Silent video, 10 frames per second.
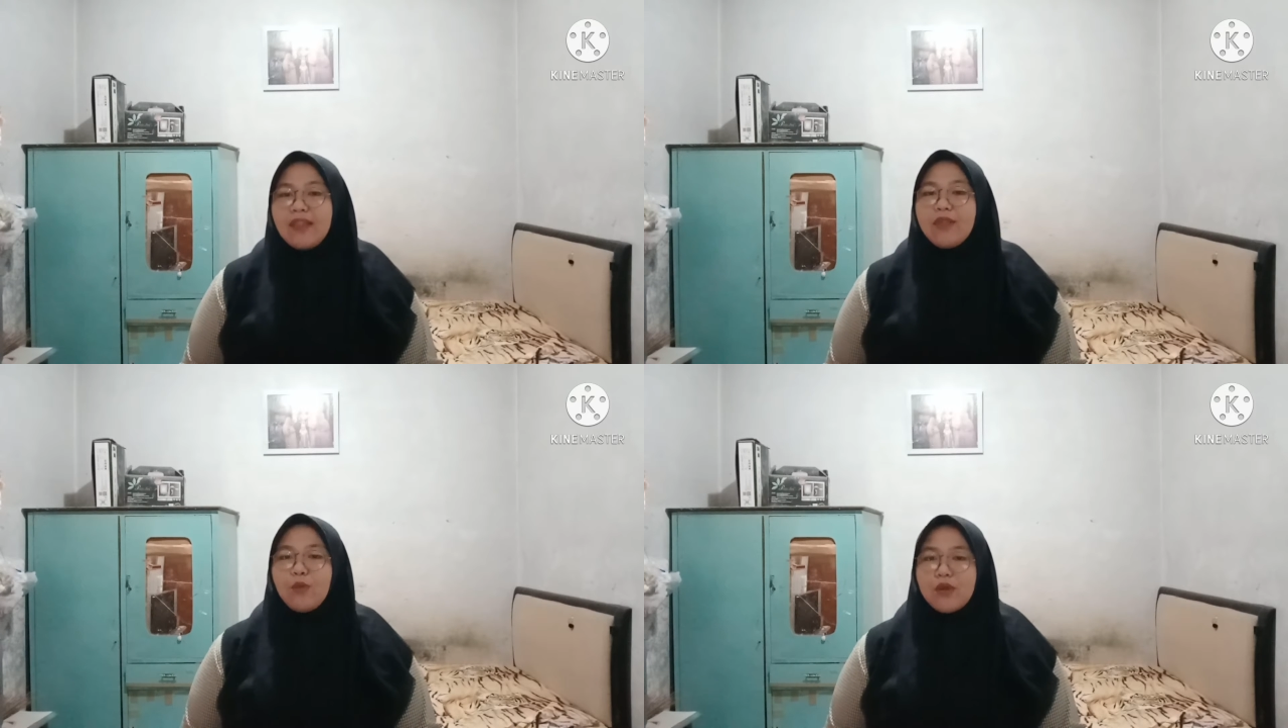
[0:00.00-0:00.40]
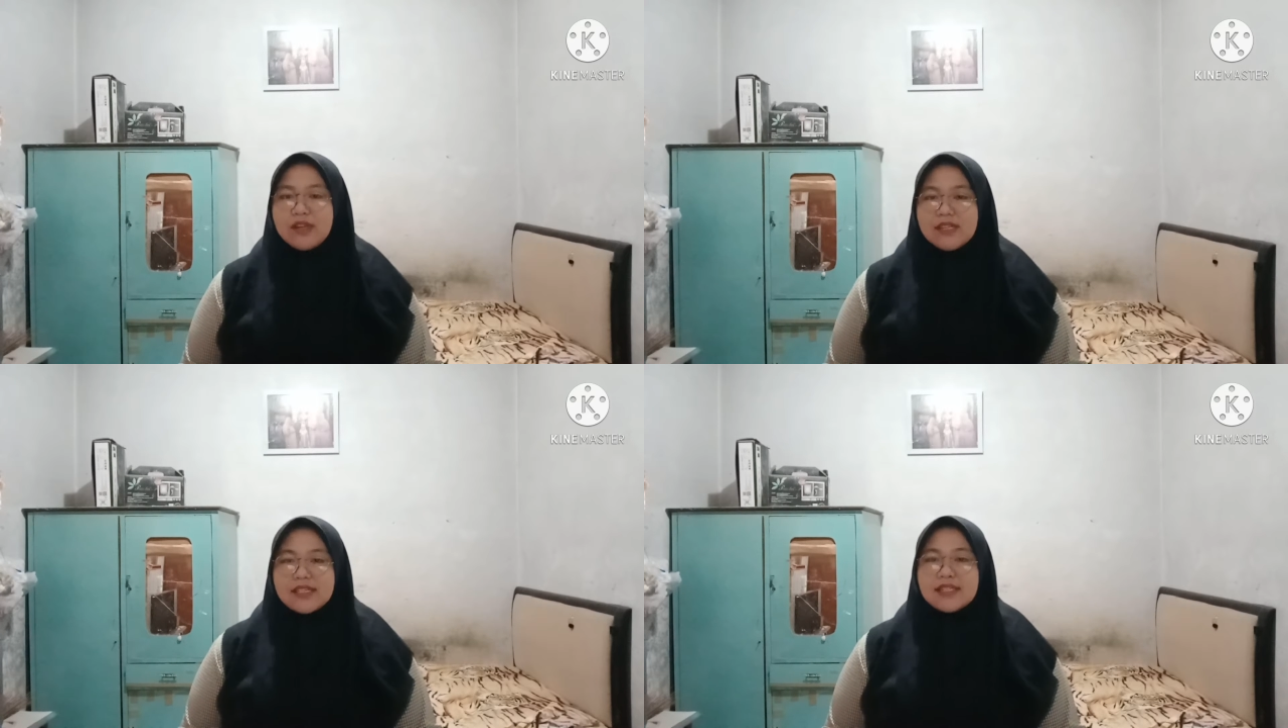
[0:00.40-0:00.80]
The
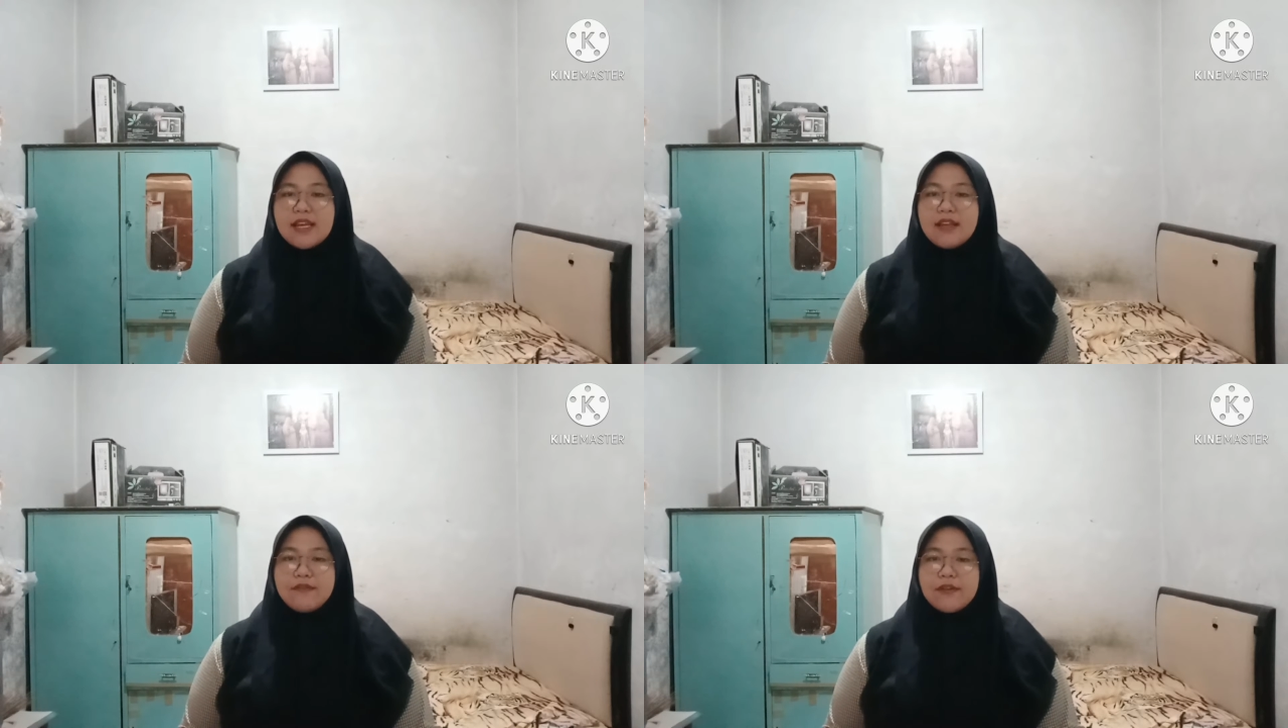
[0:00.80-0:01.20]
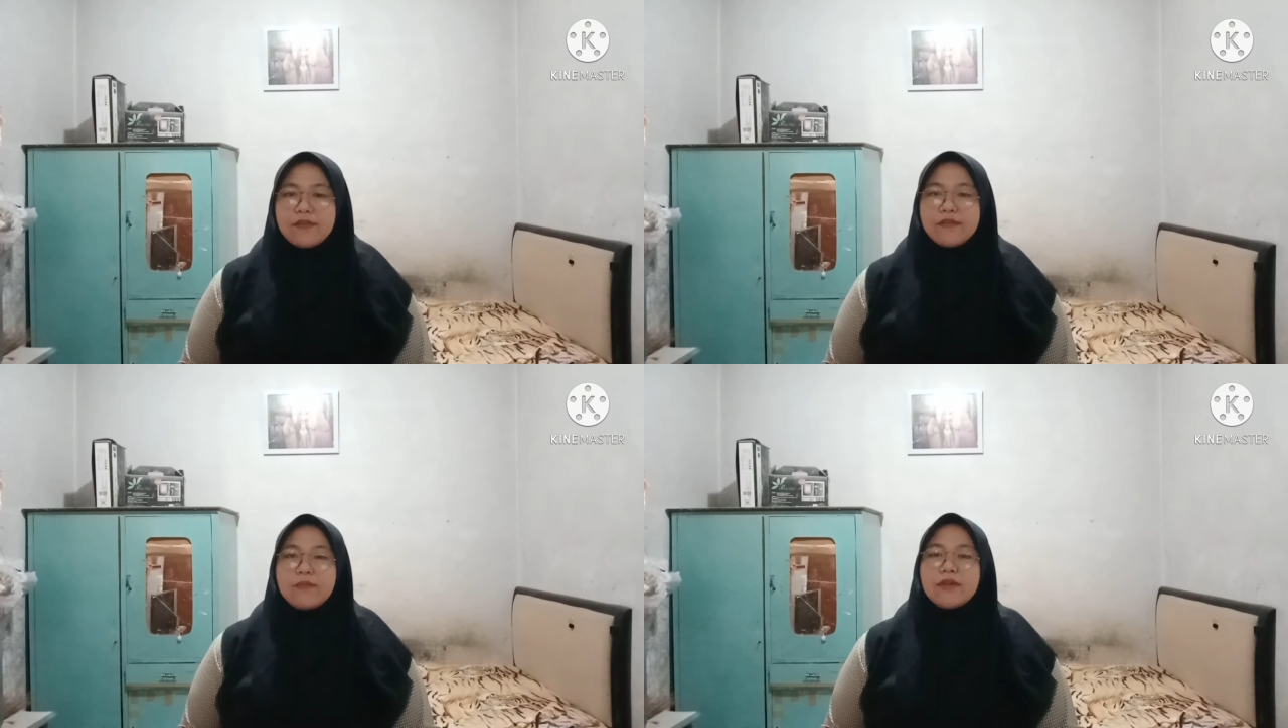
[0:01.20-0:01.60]
word is derived
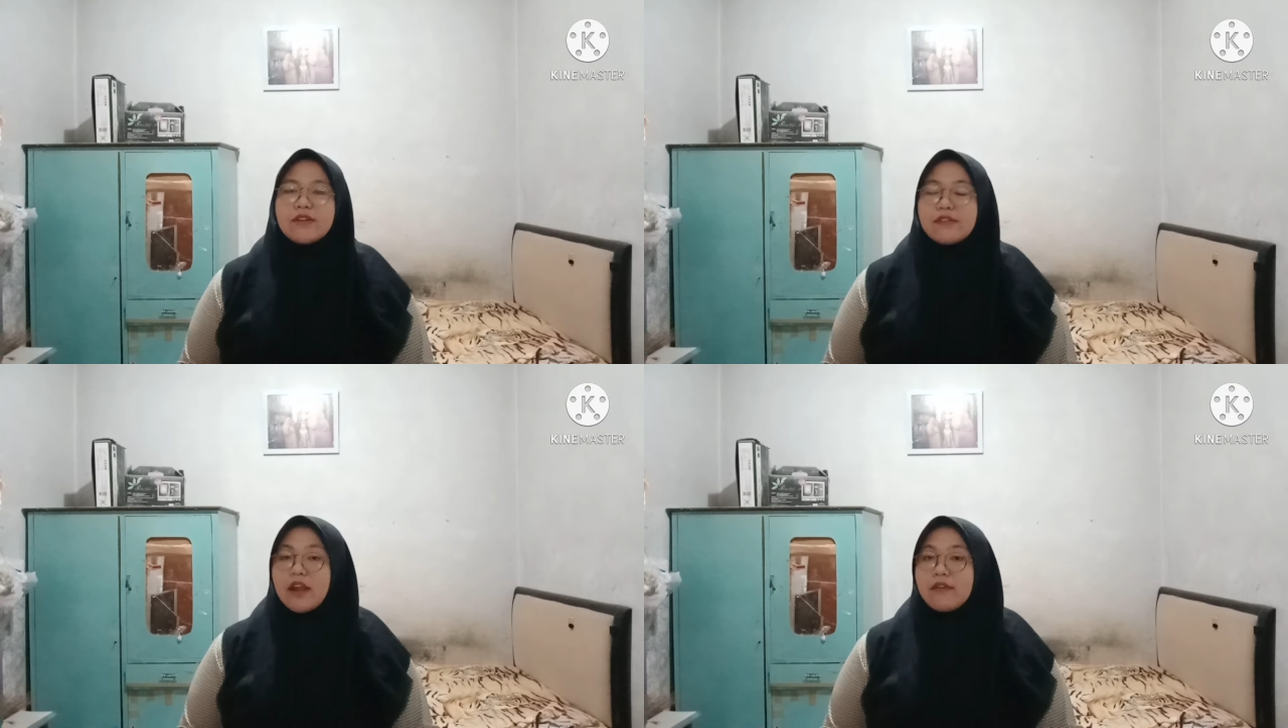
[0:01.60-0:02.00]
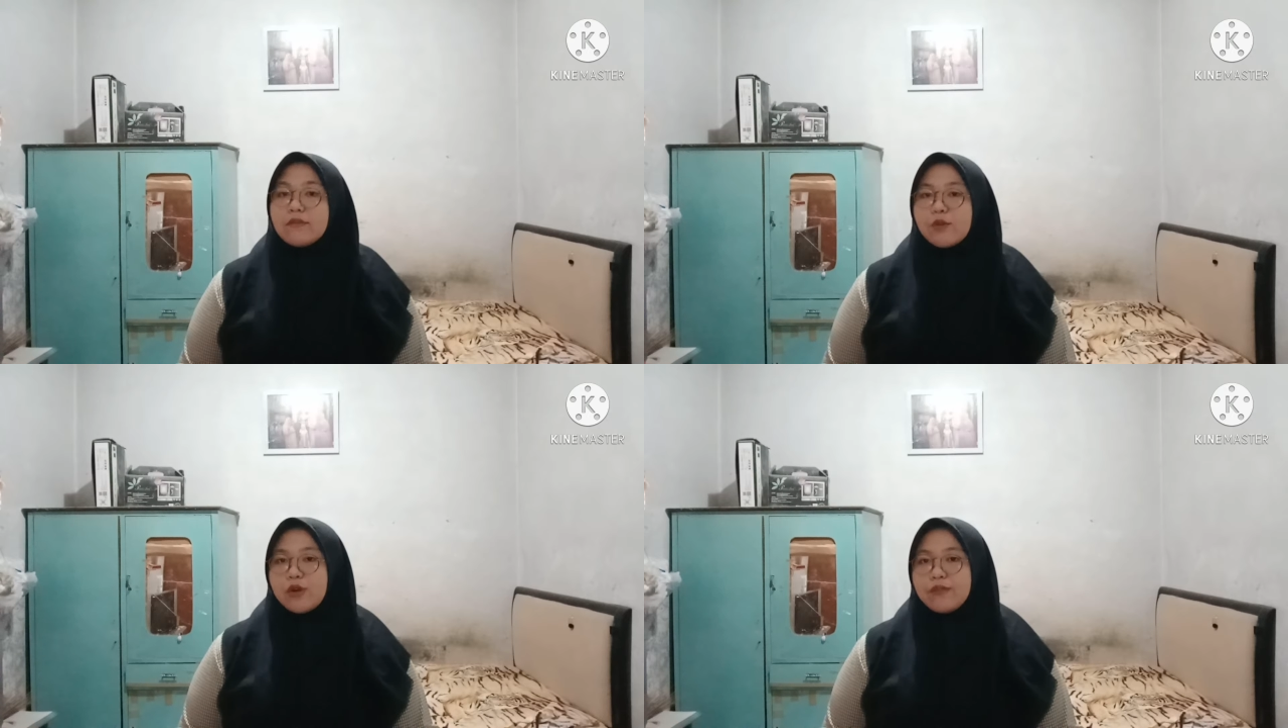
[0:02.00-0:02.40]
from the Greek
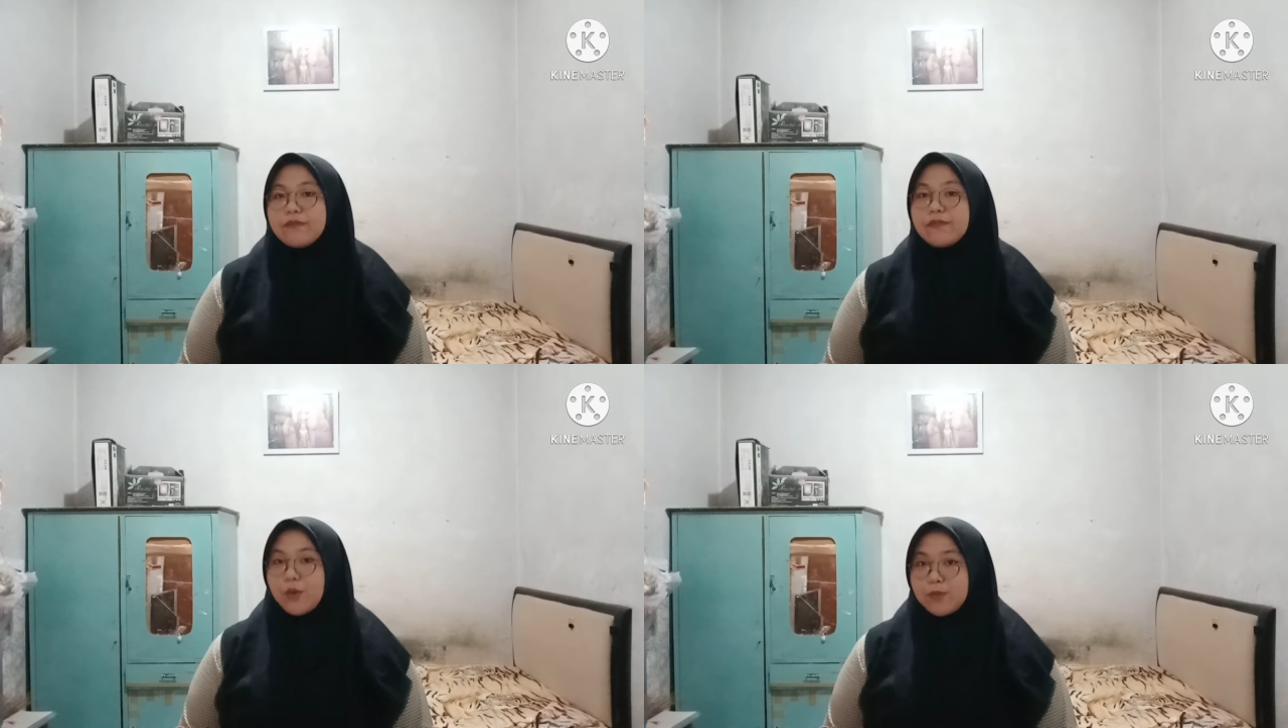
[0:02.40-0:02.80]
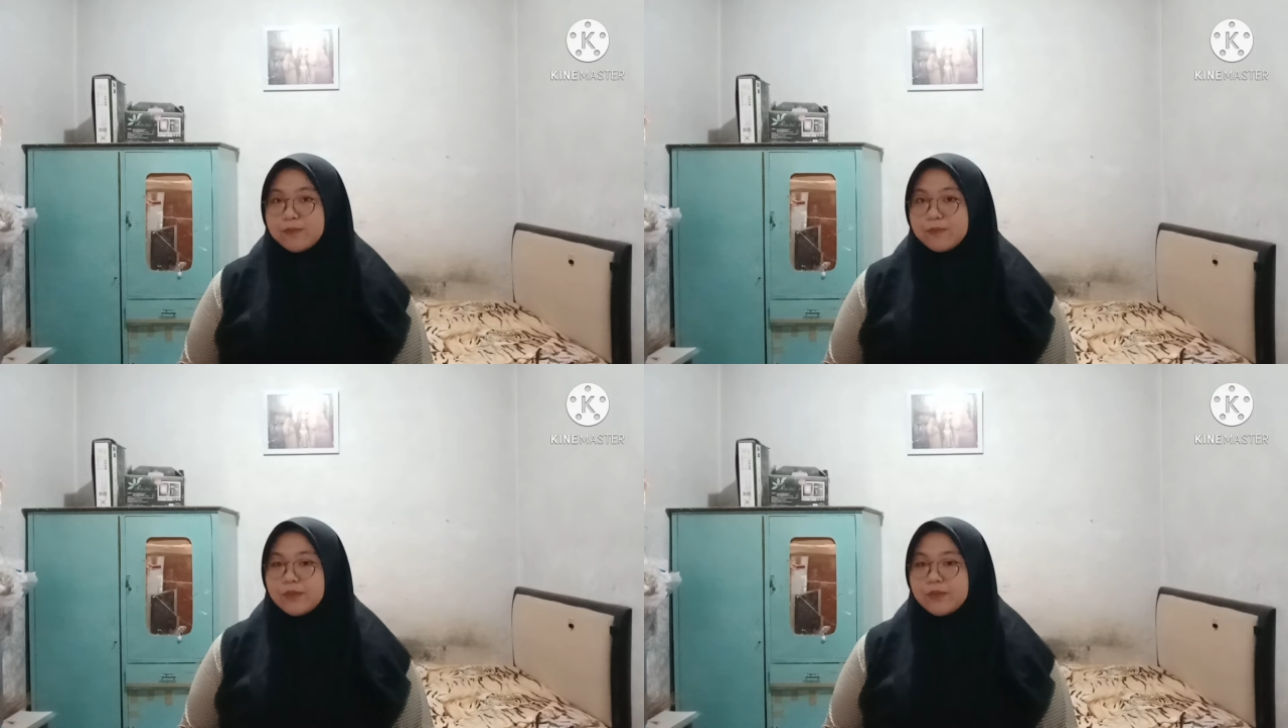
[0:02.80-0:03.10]
word form.